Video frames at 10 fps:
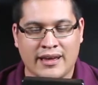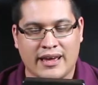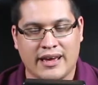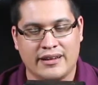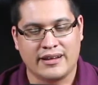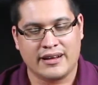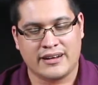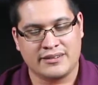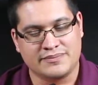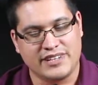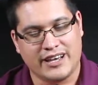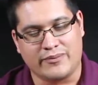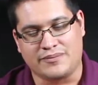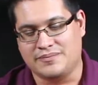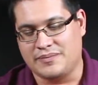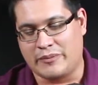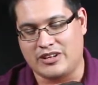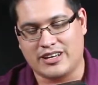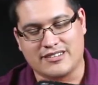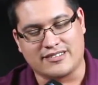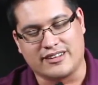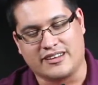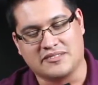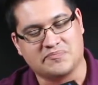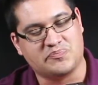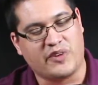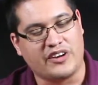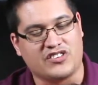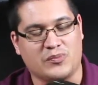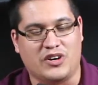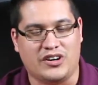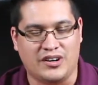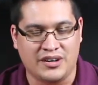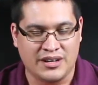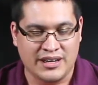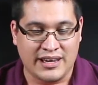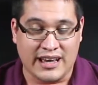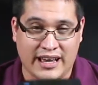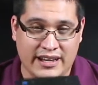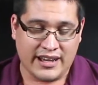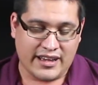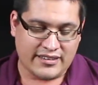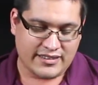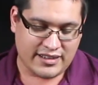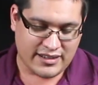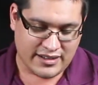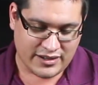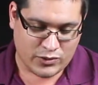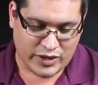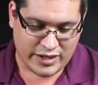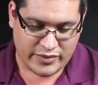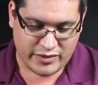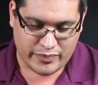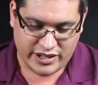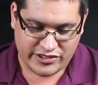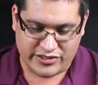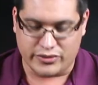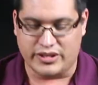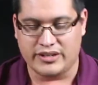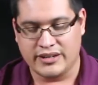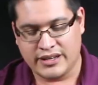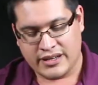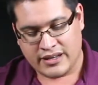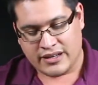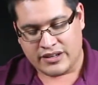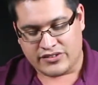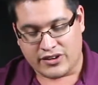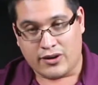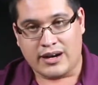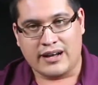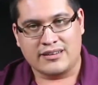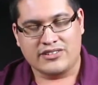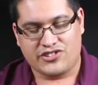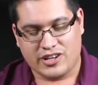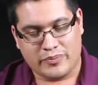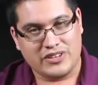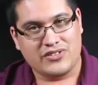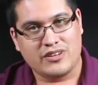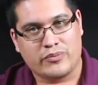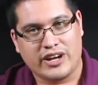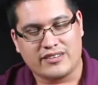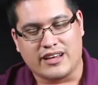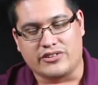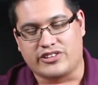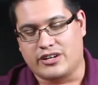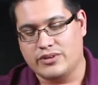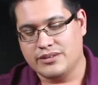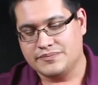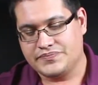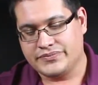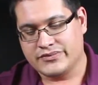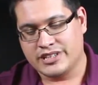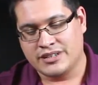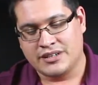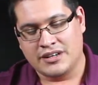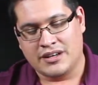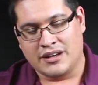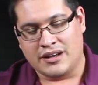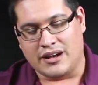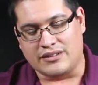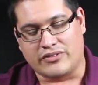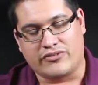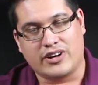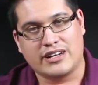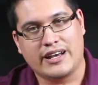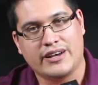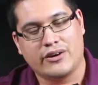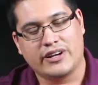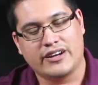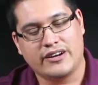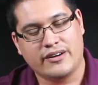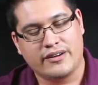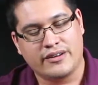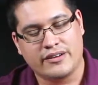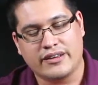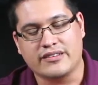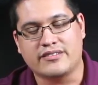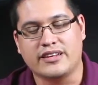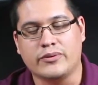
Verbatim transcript: And uh, yeah, I mean, look at this thing. Very small, and it has uh, quite a bit of punch to it. So uh, let's jump into the breakdown, shall we? On the front I O here, you can see